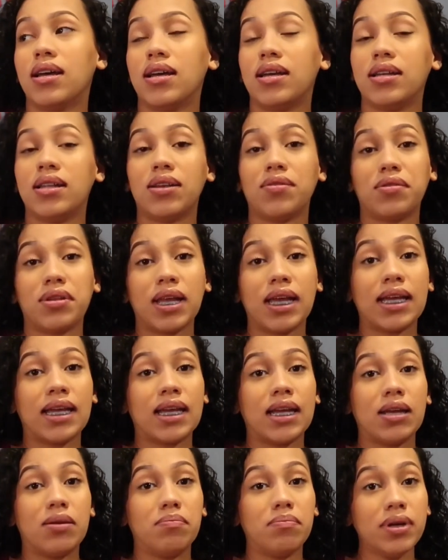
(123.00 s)
they were like
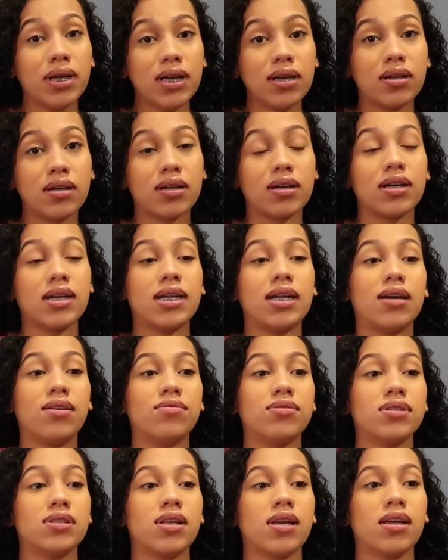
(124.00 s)
getting bigger, and I
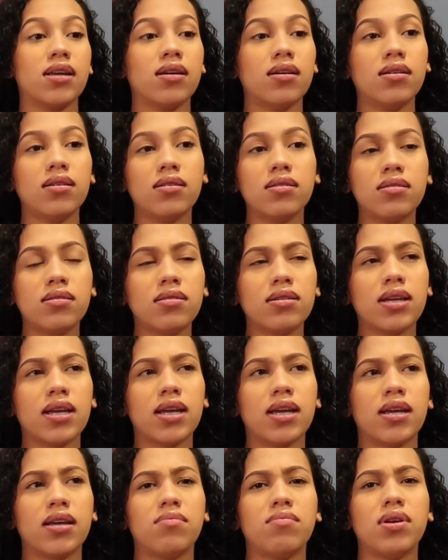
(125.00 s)
was like, oh,
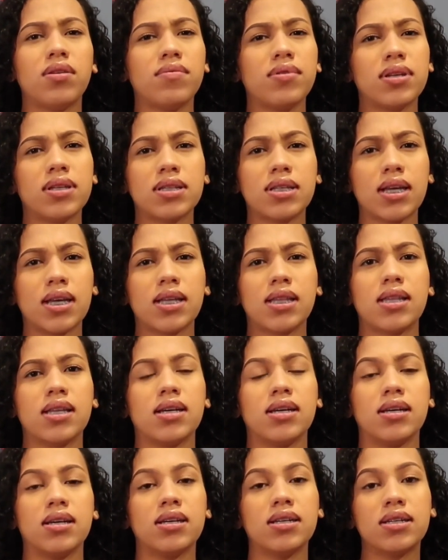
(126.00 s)
okay, maybe it's like
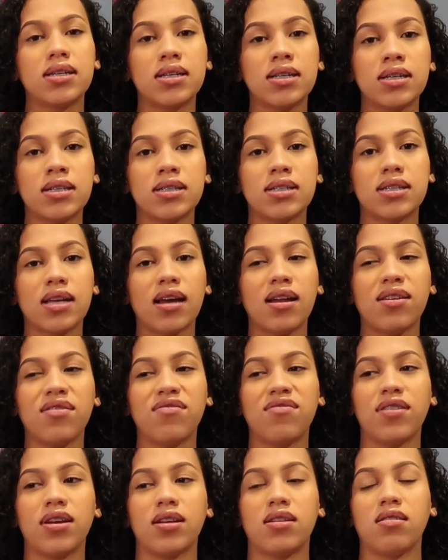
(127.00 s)
the side
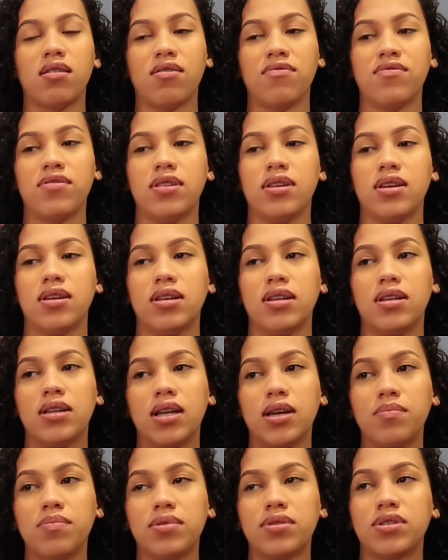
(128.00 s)
effect off the
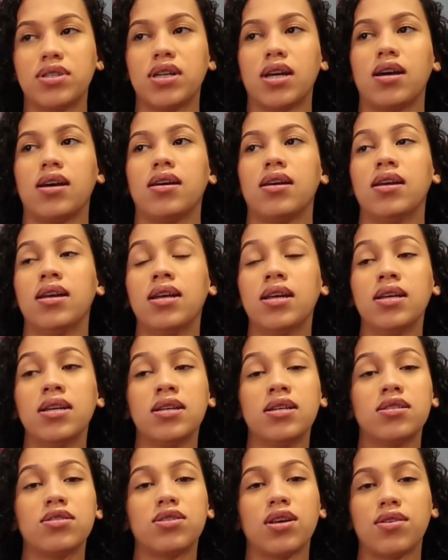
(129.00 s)
depot shot.
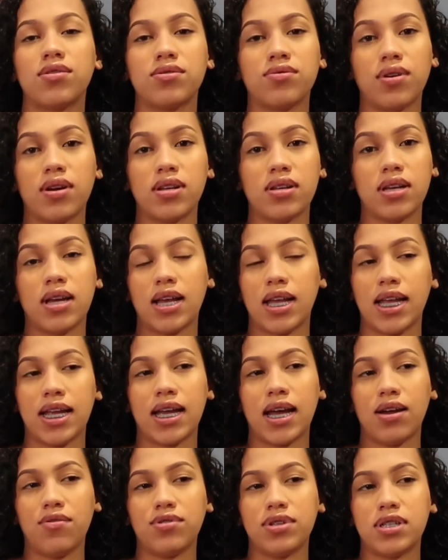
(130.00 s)
So
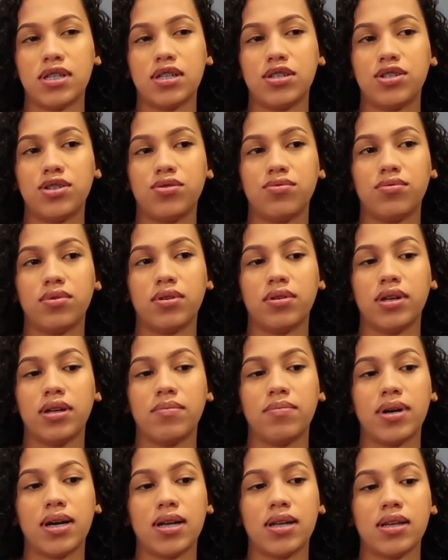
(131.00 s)
like I wasn't too worried
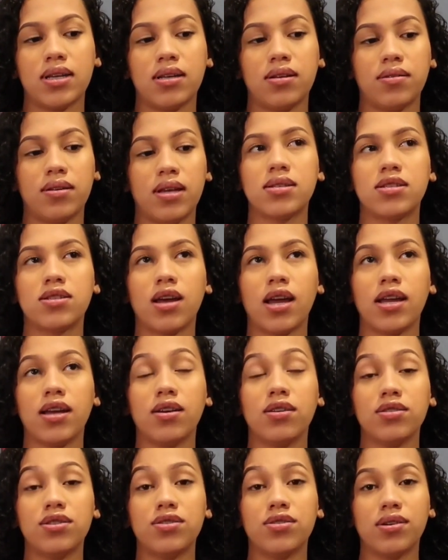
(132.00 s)
about it. So I
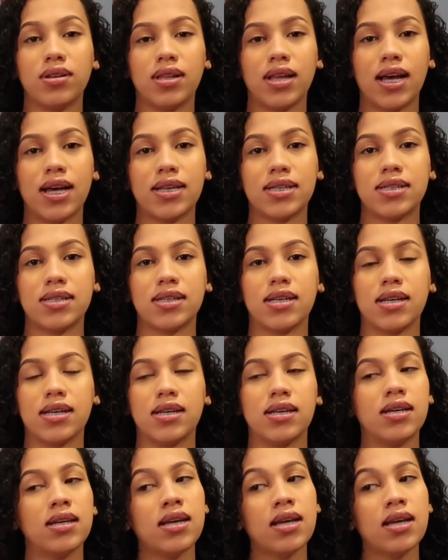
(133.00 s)
go to Alaska,